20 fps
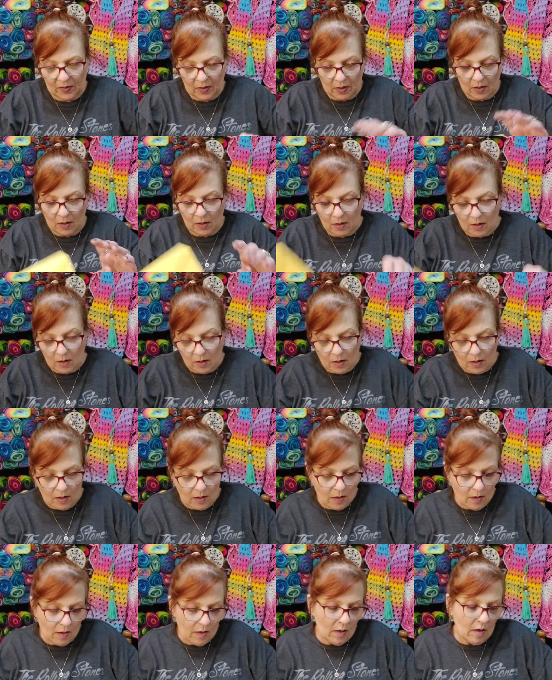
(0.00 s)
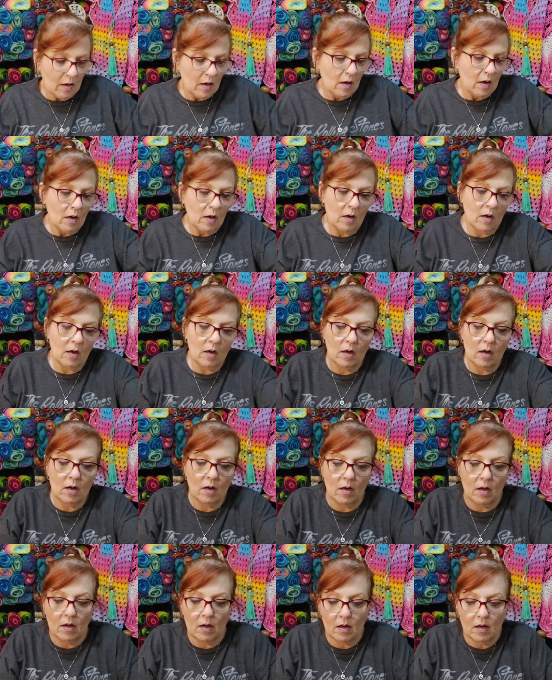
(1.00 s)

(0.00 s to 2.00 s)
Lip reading: No one is speaking in this clip.